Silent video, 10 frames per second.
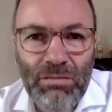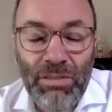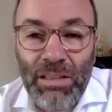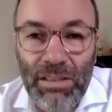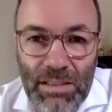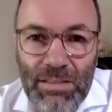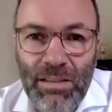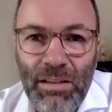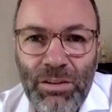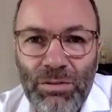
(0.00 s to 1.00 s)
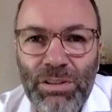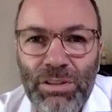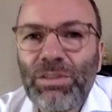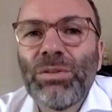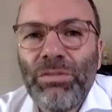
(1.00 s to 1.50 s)
need
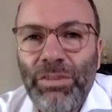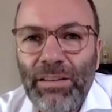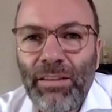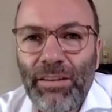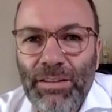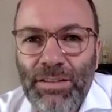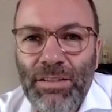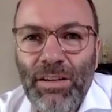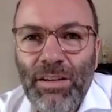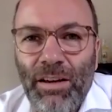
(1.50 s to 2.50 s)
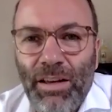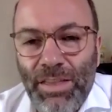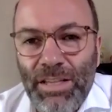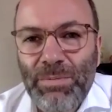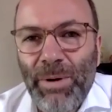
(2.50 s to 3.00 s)
unity to defend this. And
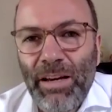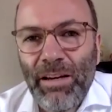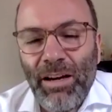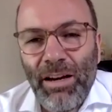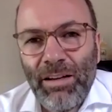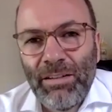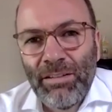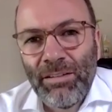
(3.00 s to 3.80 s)
that's why a